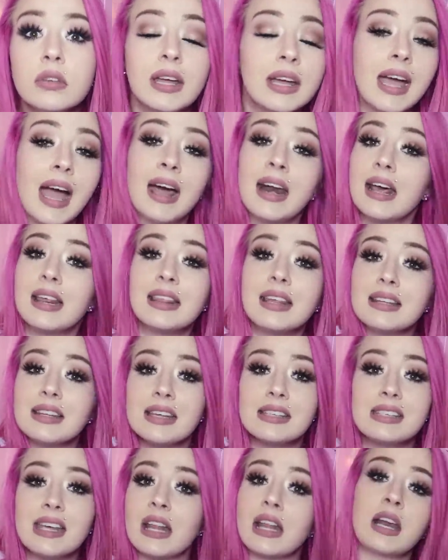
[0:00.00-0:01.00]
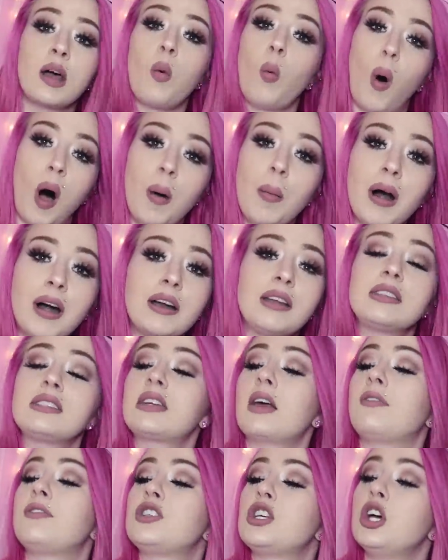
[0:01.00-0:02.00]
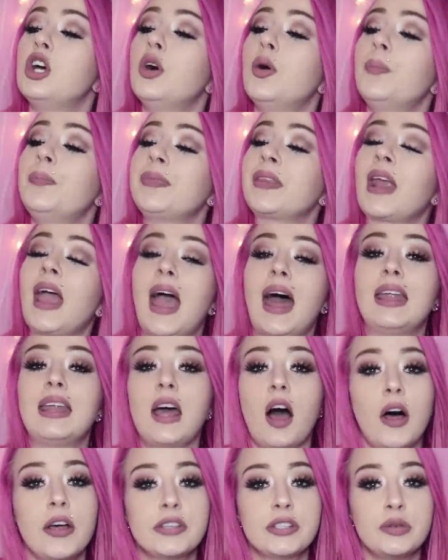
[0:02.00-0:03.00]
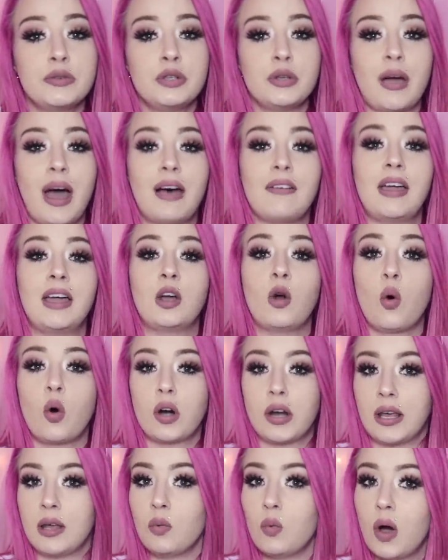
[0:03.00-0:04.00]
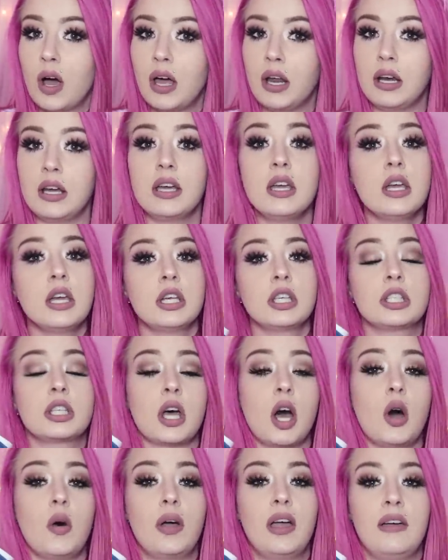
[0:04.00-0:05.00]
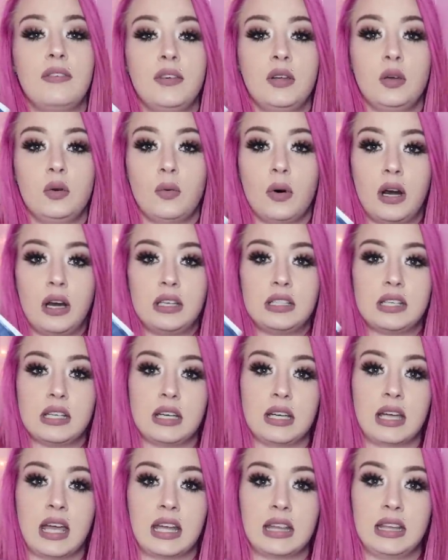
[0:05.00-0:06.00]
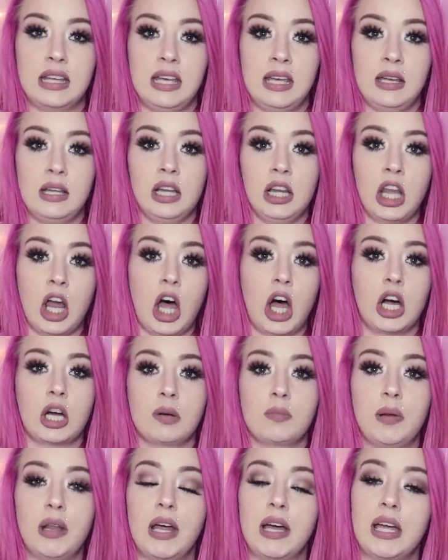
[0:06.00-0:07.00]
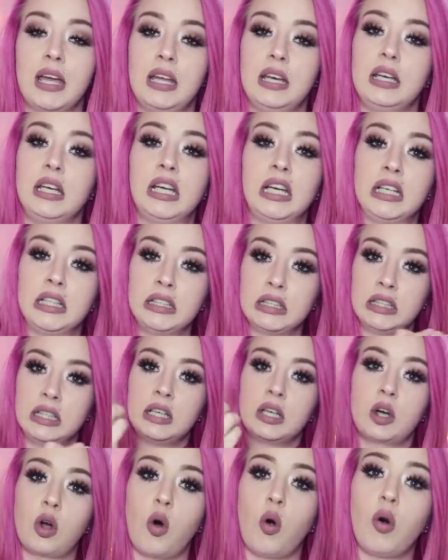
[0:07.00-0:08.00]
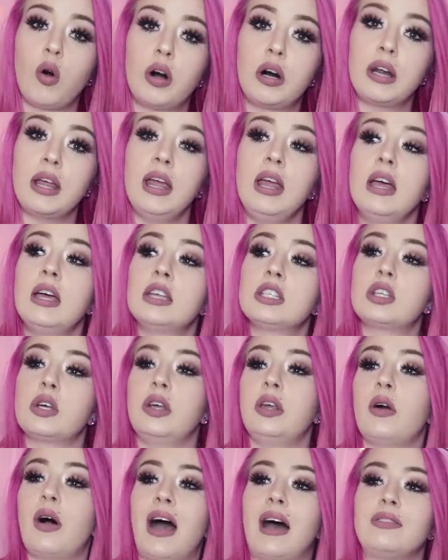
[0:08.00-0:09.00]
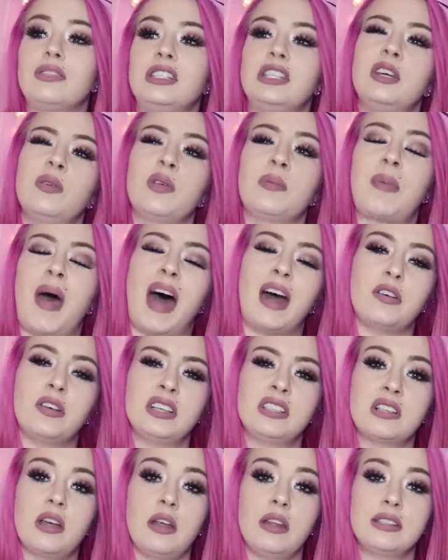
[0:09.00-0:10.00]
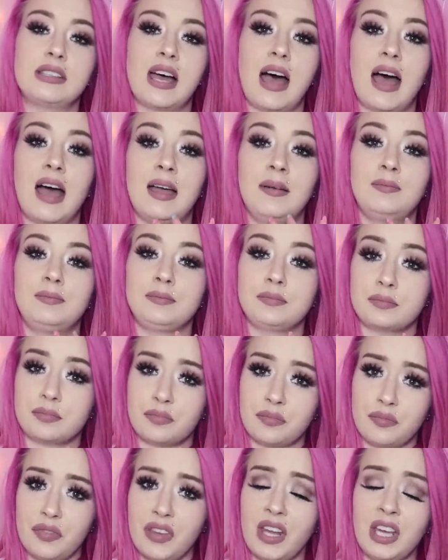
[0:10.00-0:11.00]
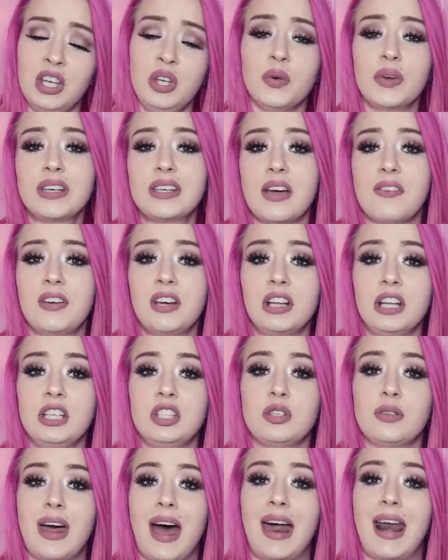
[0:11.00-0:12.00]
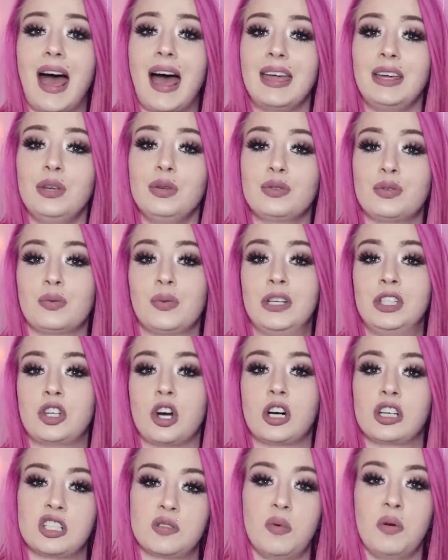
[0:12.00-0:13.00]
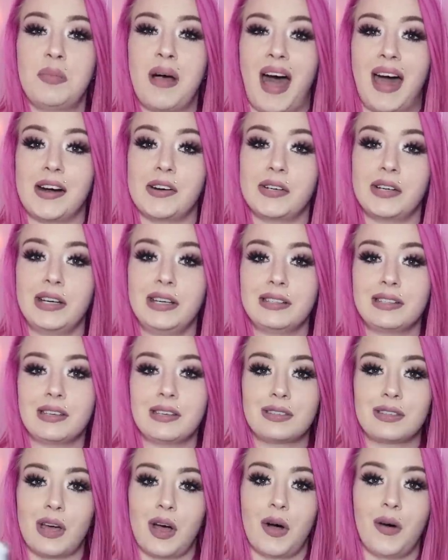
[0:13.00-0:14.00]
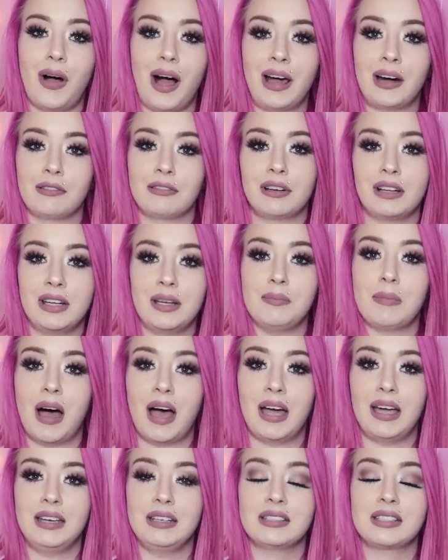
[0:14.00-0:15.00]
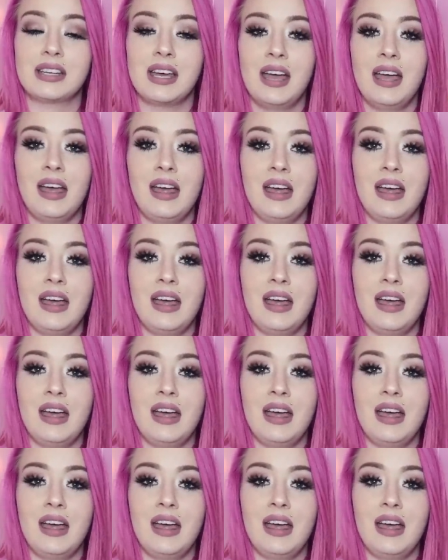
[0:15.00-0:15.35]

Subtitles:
Like, and I think they sell it at Walmart and stuff too. And they also do have a corded one. So if you wanted to get the long plug-in cord so you don't have to deal with batteries all the time, you can definitely do that. I use rechargeable batteries, so I don't really mind.